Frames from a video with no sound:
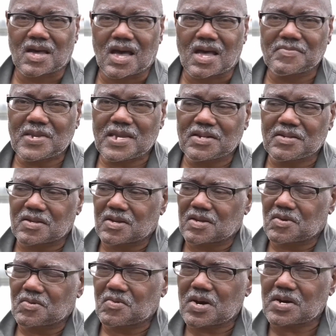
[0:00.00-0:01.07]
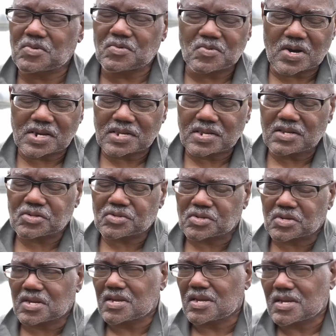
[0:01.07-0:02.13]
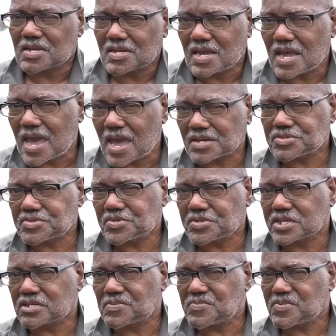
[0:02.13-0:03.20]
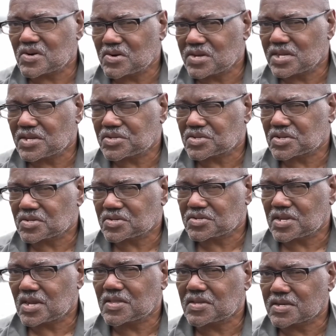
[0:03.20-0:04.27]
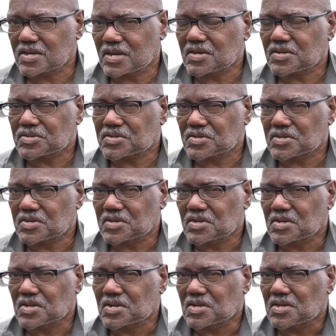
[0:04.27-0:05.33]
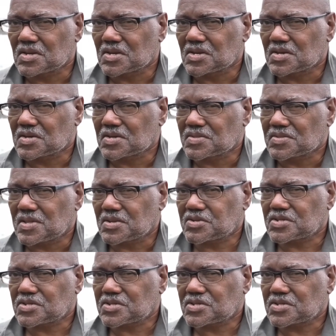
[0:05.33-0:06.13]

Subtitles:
I mean, what is actual experience telling us that